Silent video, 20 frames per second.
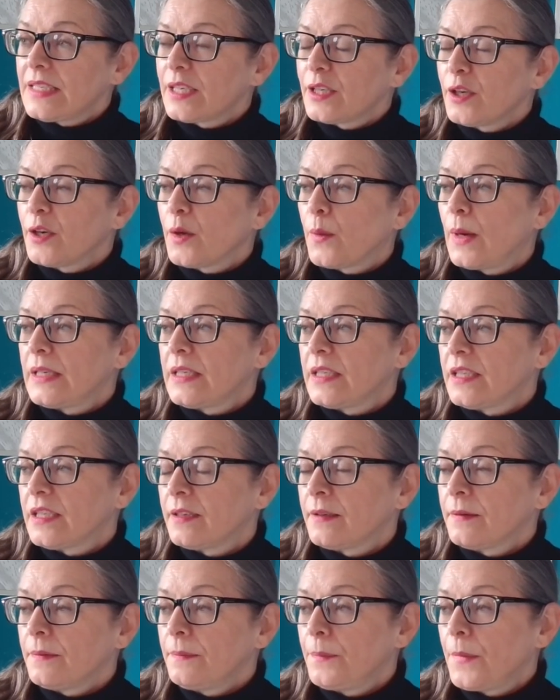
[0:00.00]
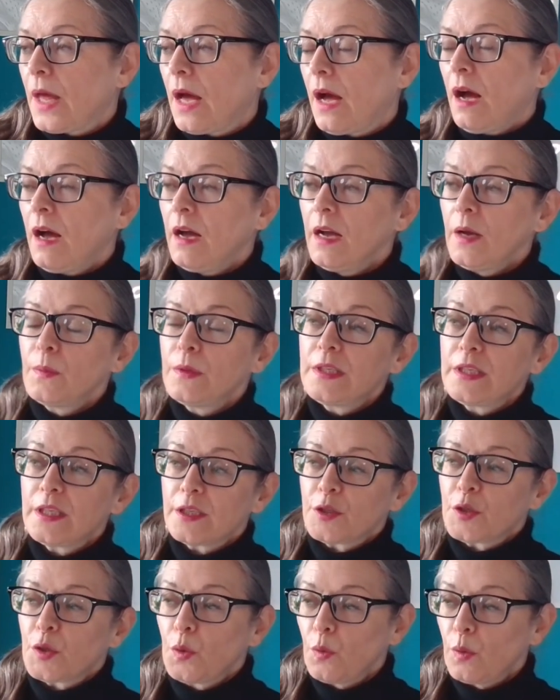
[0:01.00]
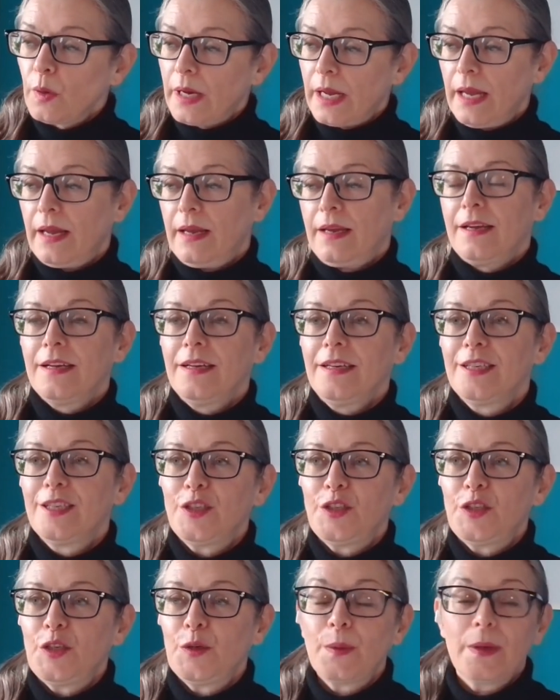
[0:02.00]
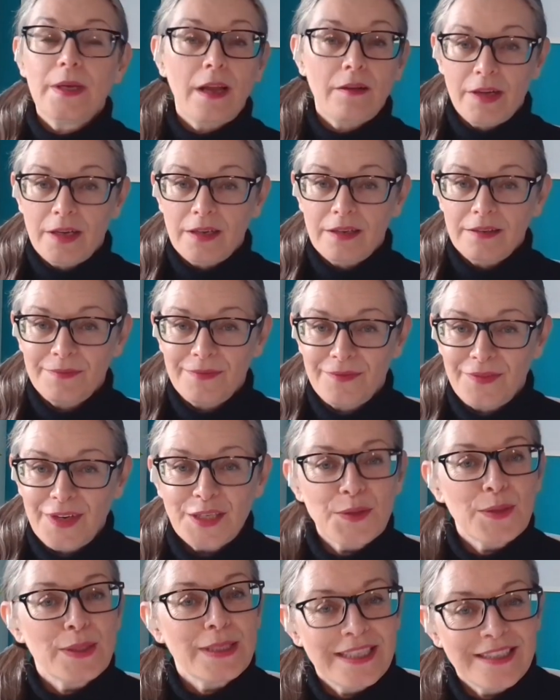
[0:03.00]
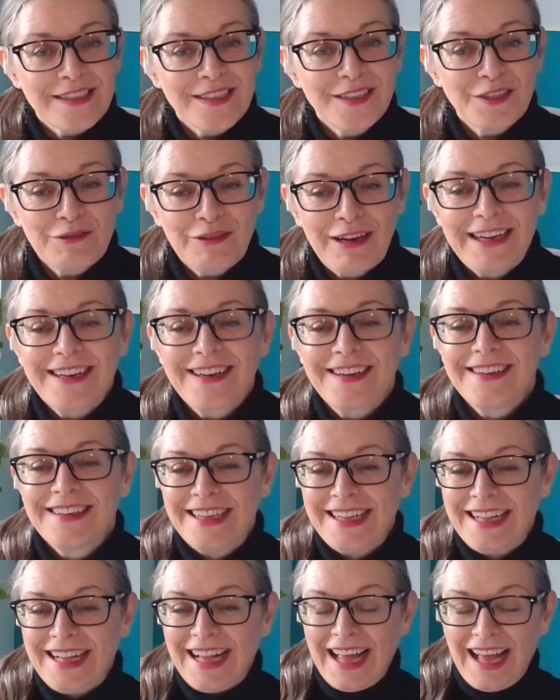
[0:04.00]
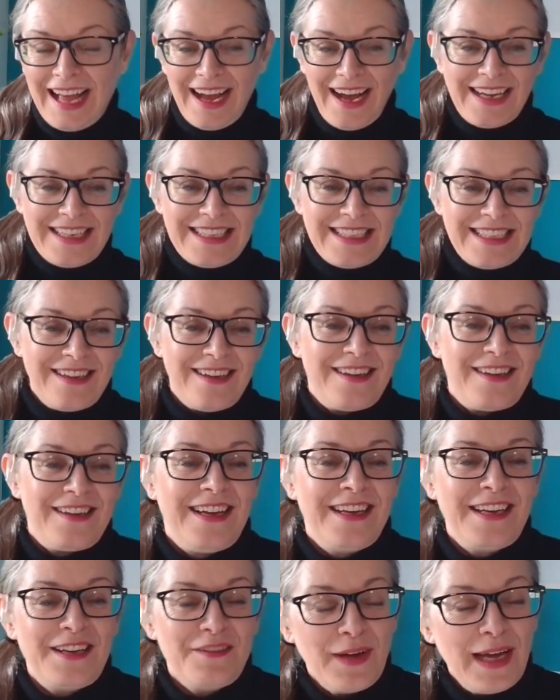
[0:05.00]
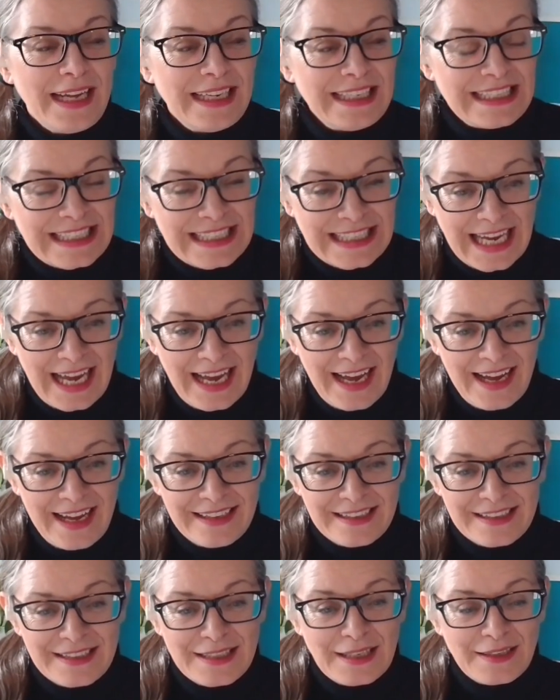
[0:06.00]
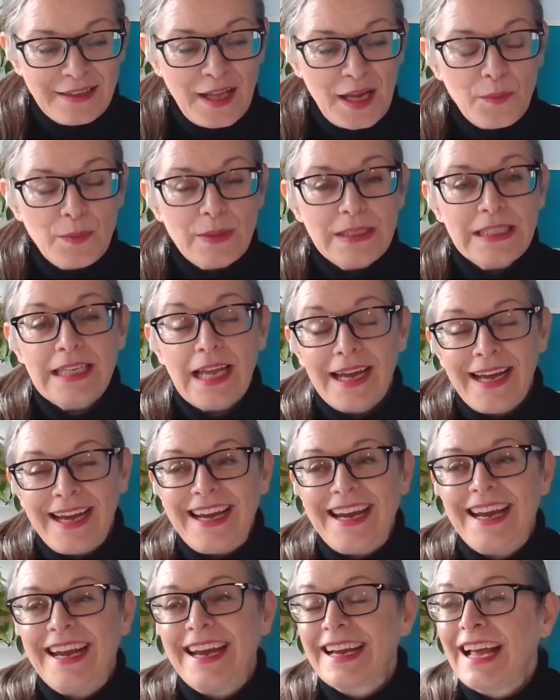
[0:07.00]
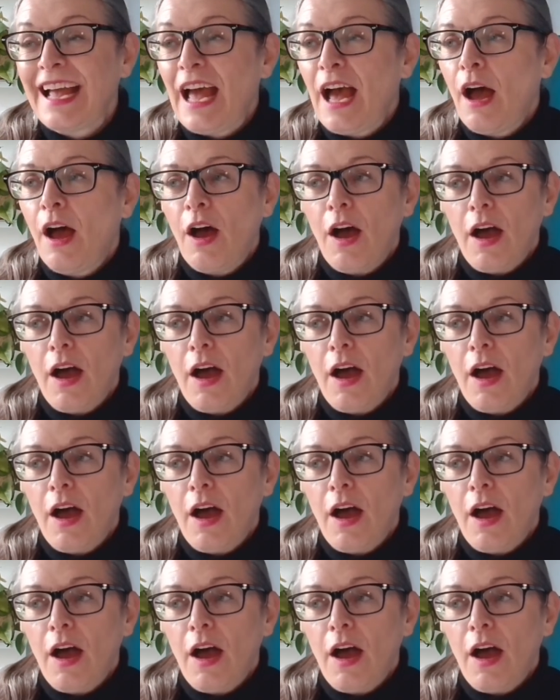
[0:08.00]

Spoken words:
It's a good question. I was talking to another virtual assistant trainer at an event, and they were saying